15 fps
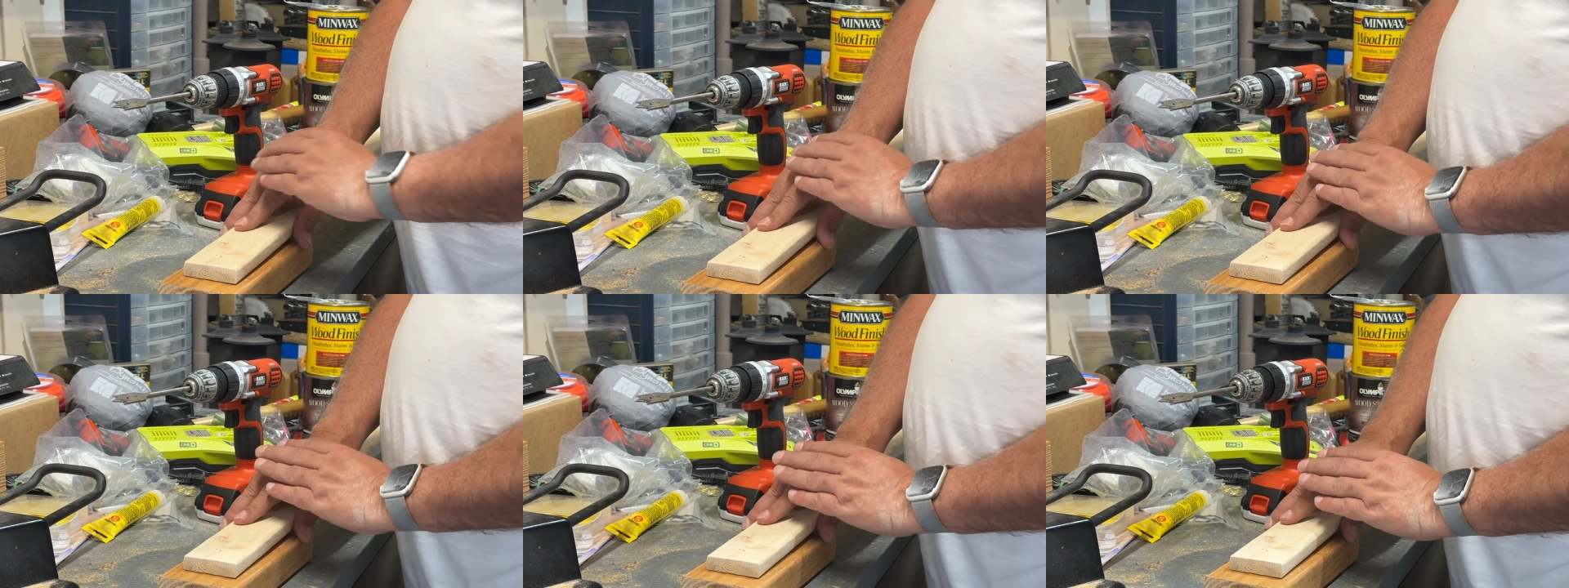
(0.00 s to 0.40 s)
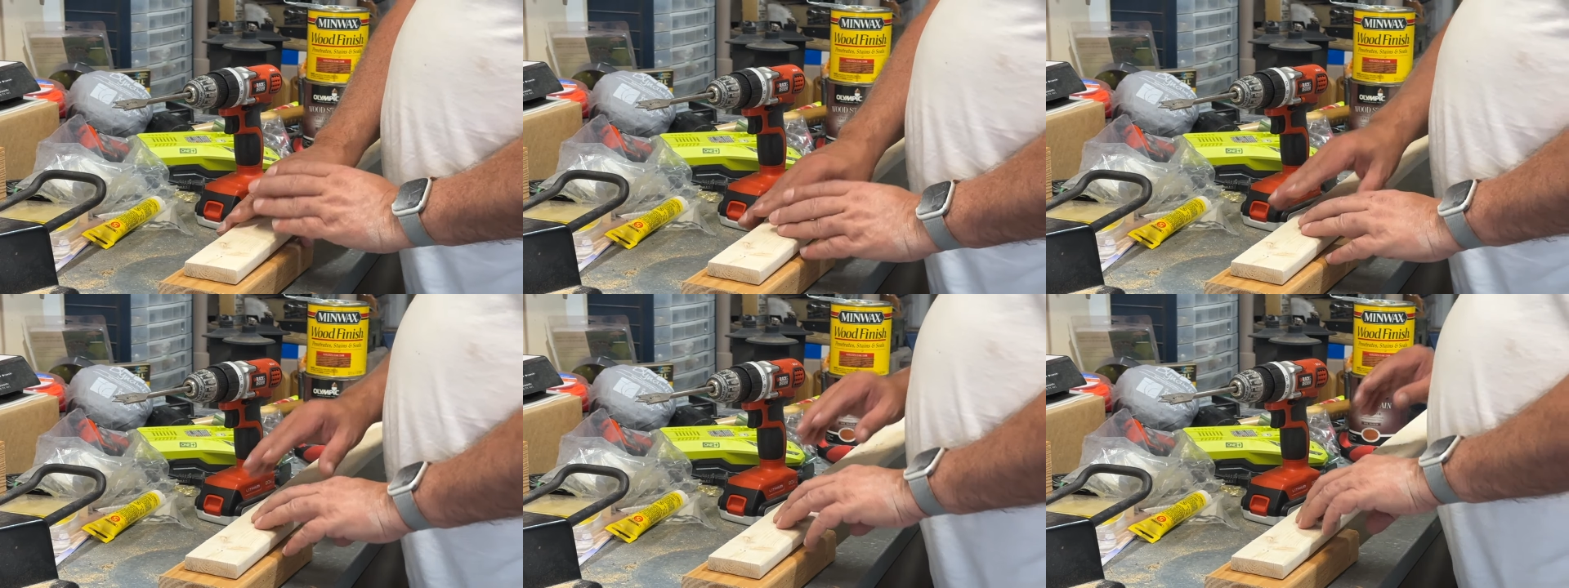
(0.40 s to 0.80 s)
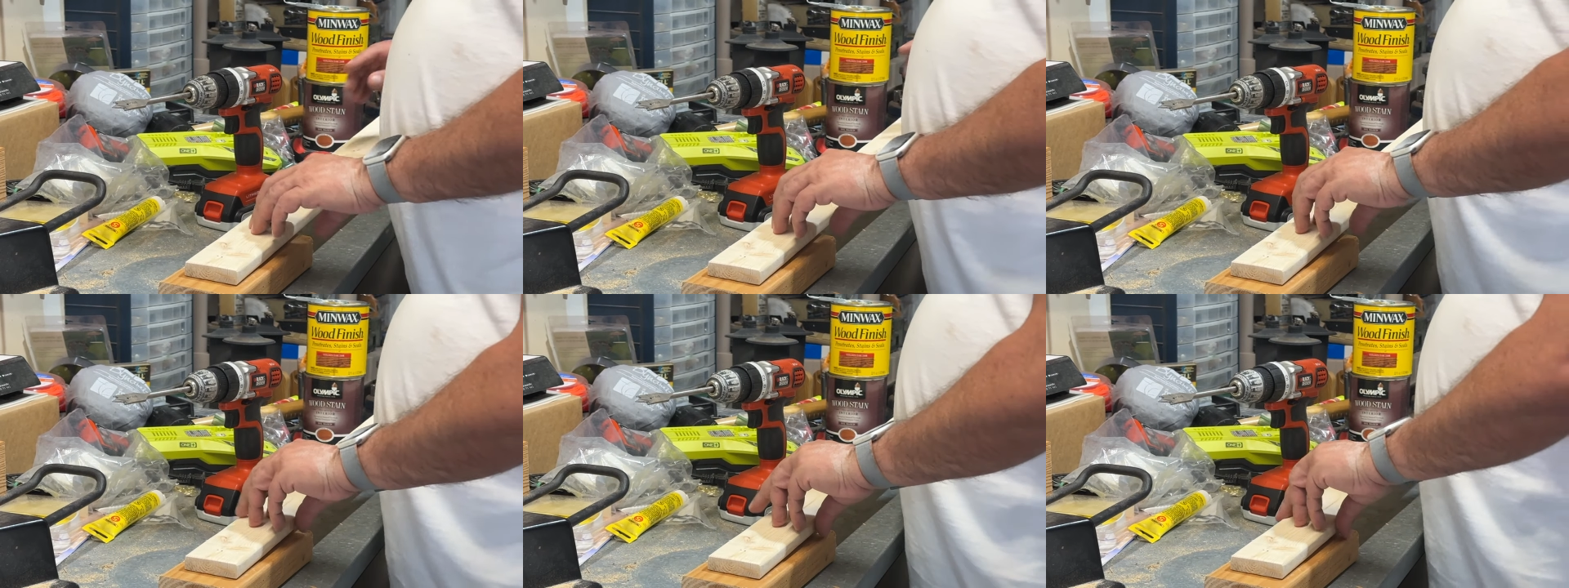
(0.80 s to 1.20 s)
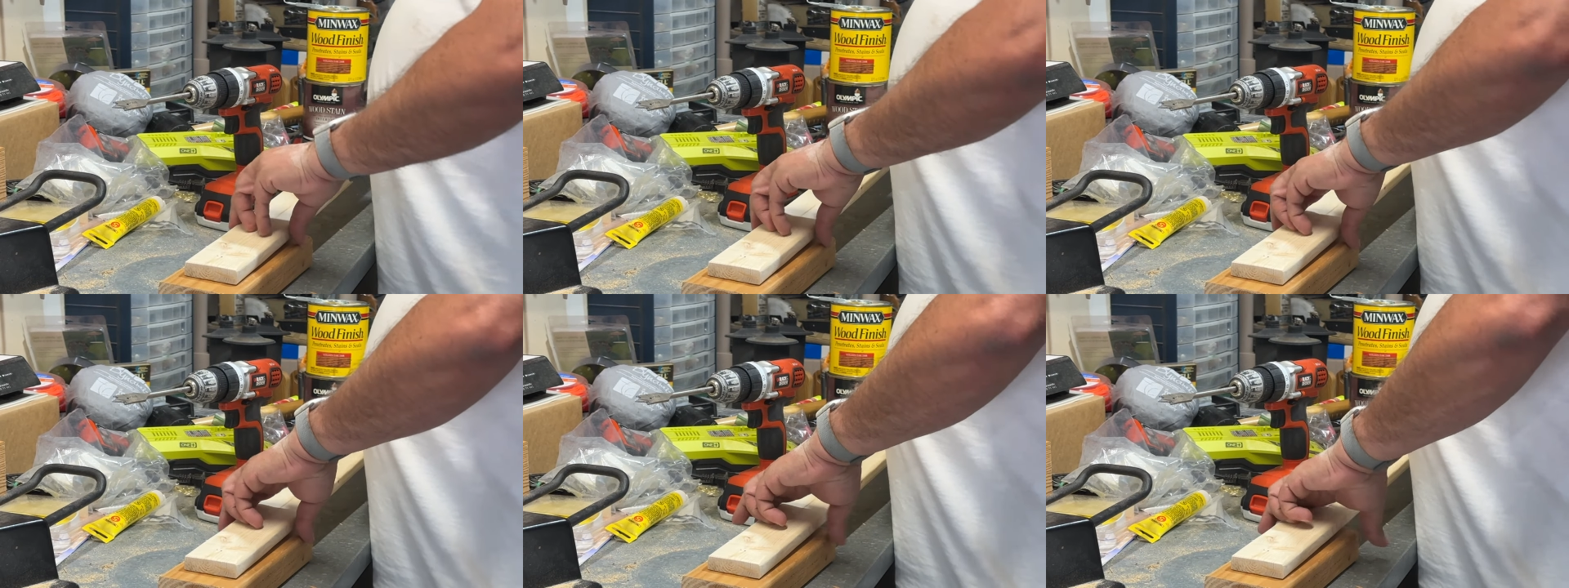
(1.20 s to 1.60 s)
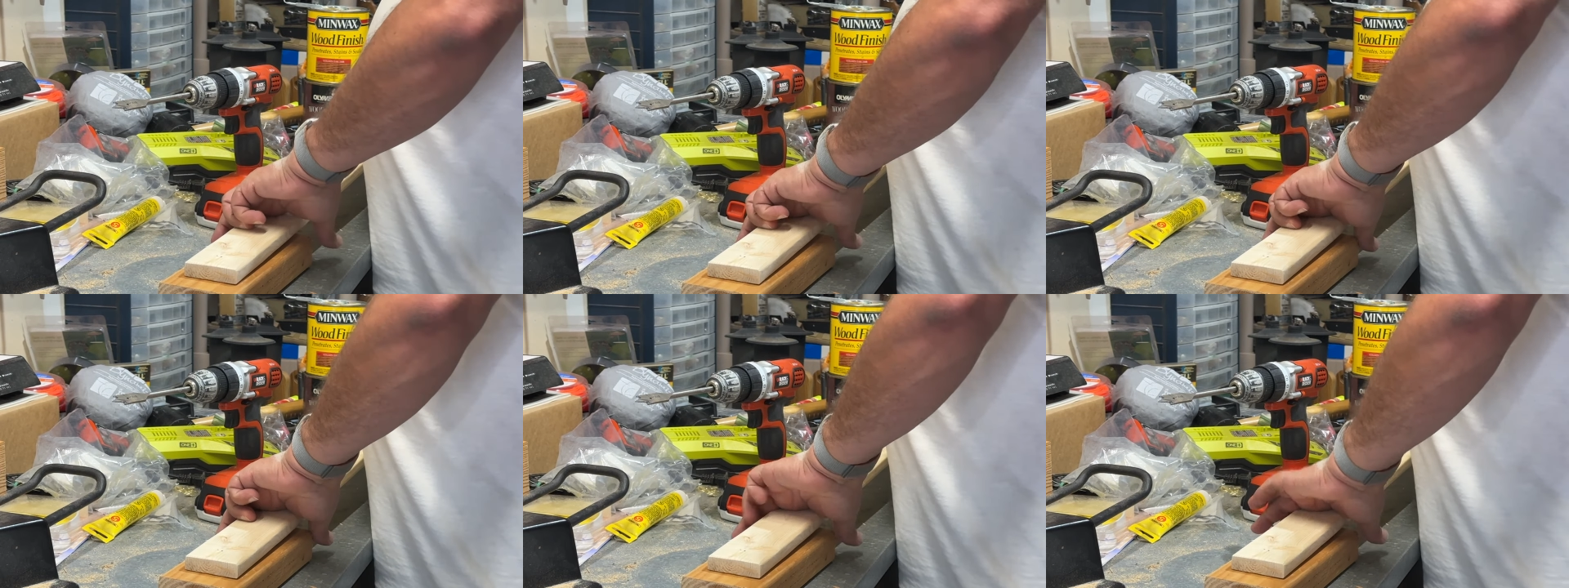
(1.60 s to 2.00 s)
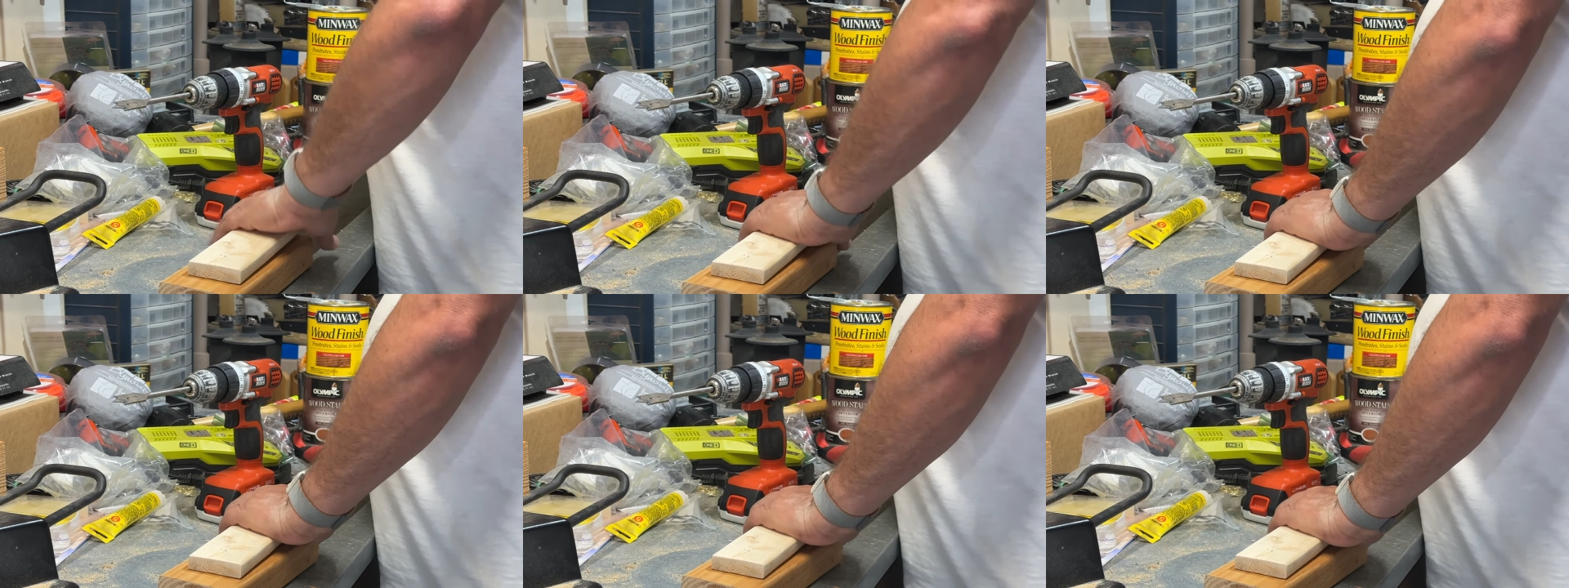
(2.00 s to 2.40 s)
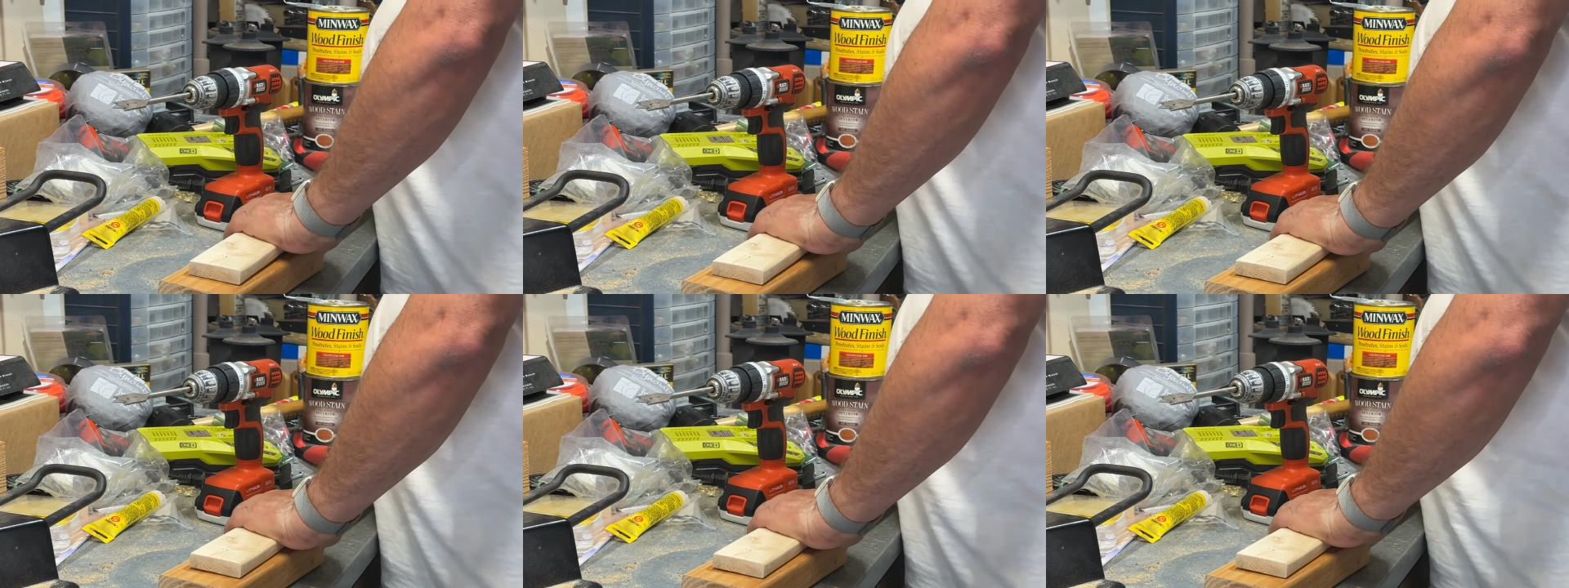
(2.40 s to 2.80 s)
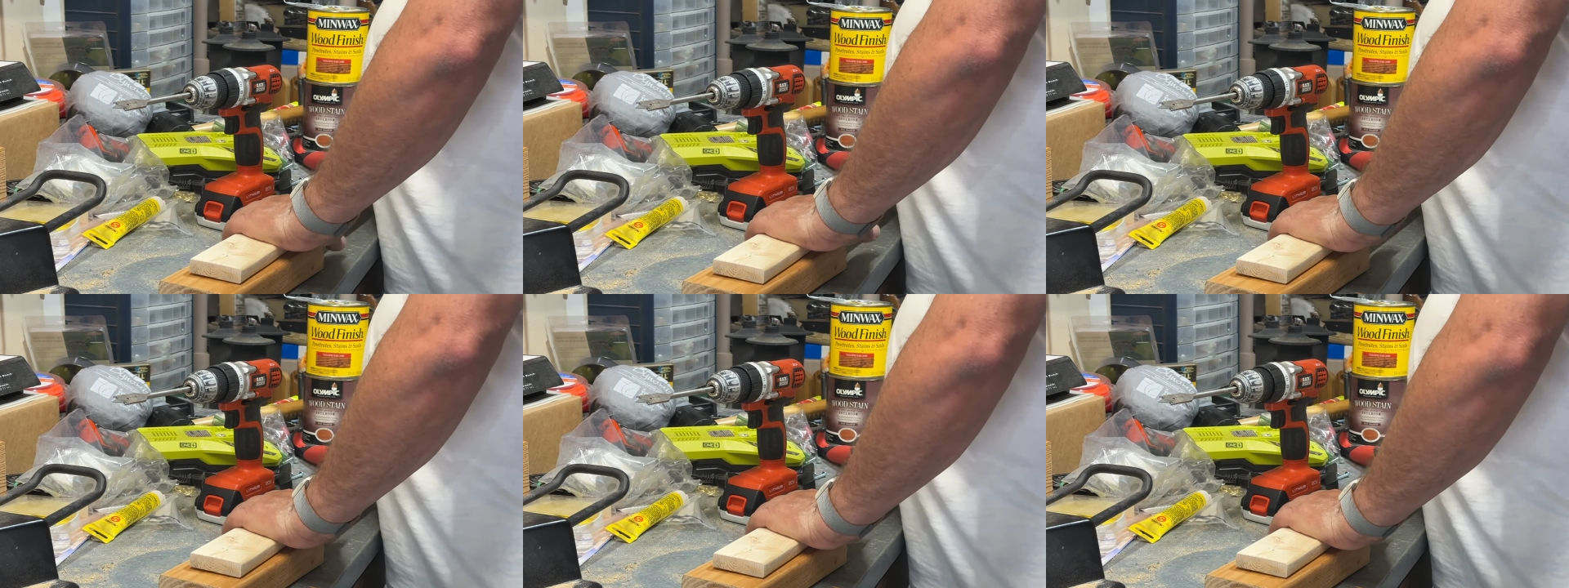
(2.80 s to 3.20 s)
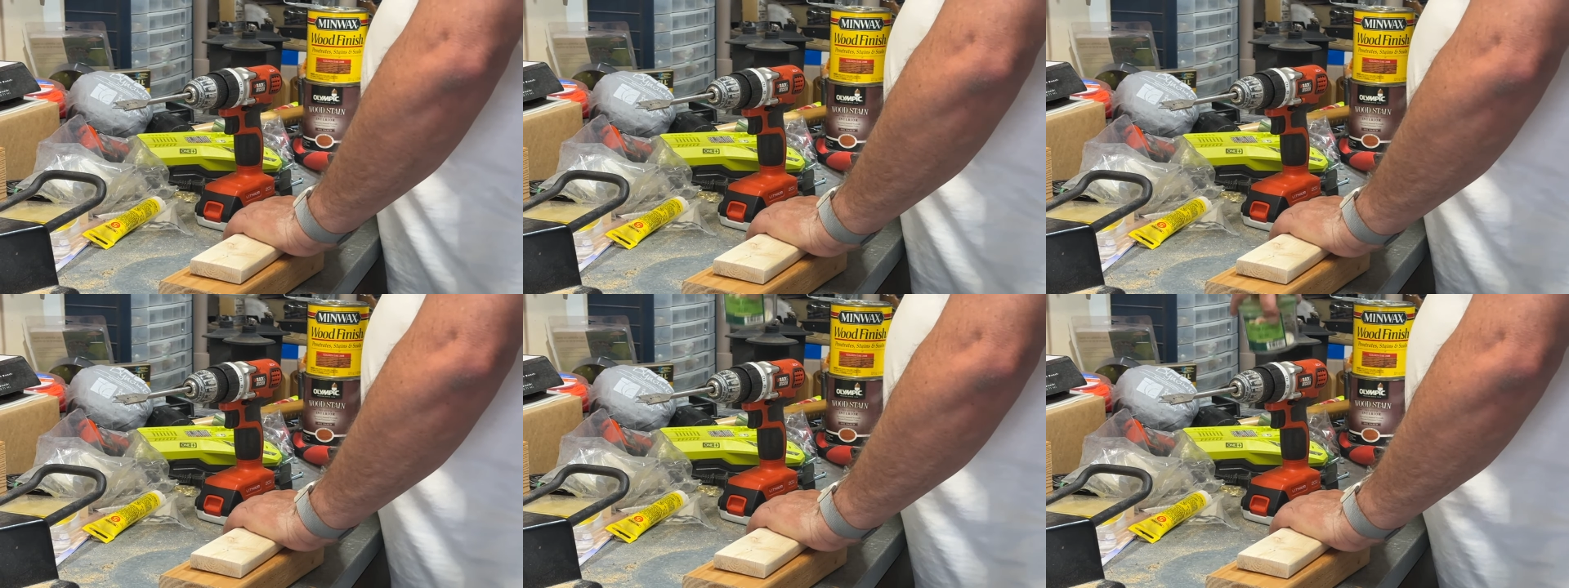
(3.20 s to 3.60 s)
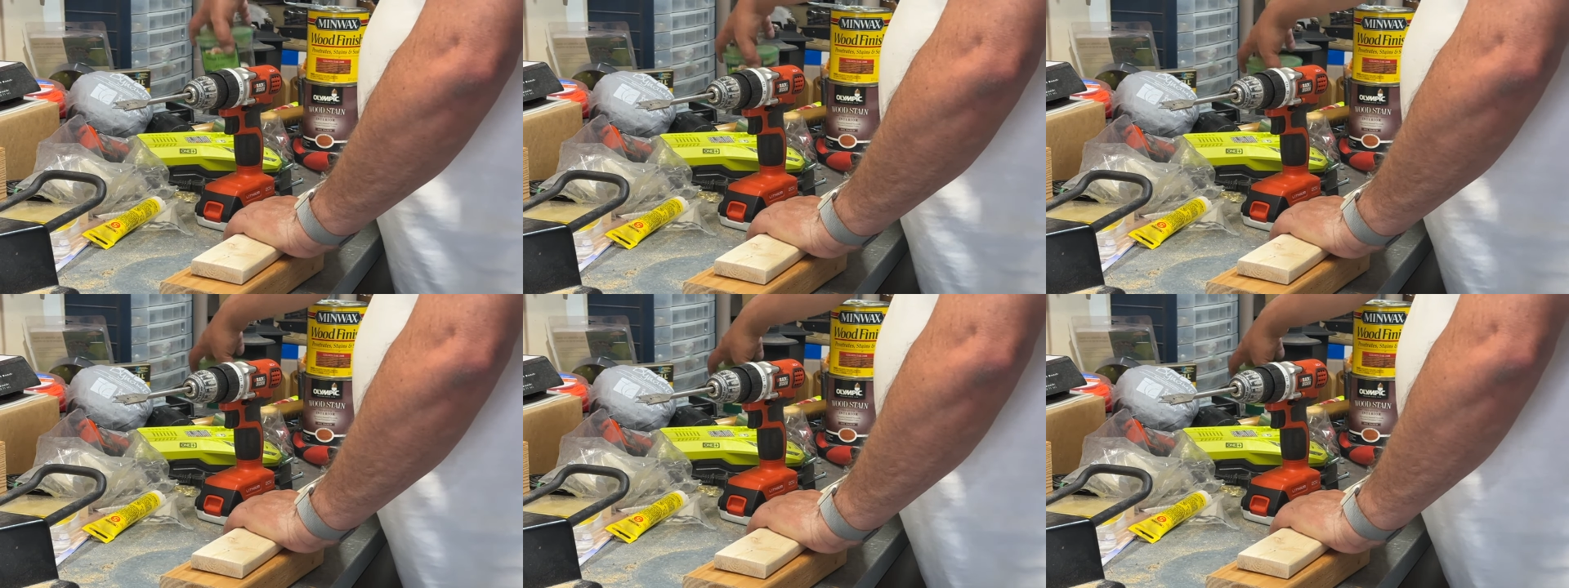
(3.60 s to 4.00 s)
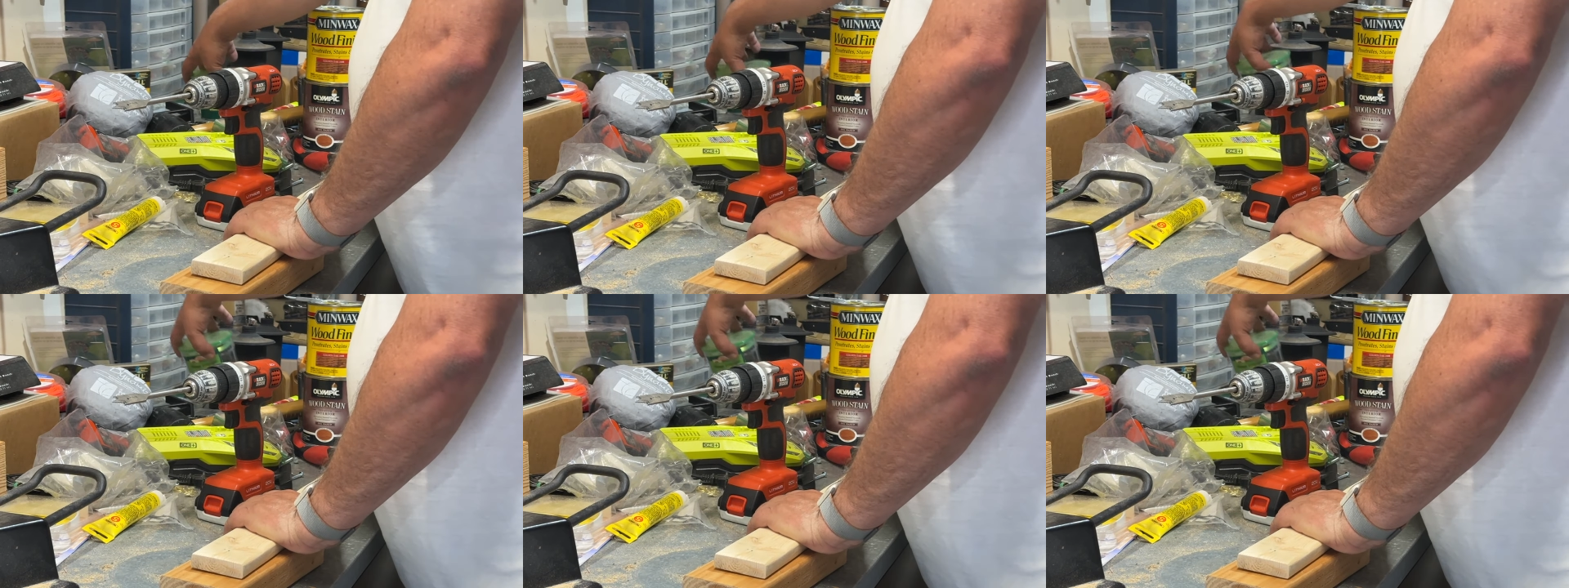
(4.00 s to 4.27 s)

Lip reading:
[unreadable: no face in view]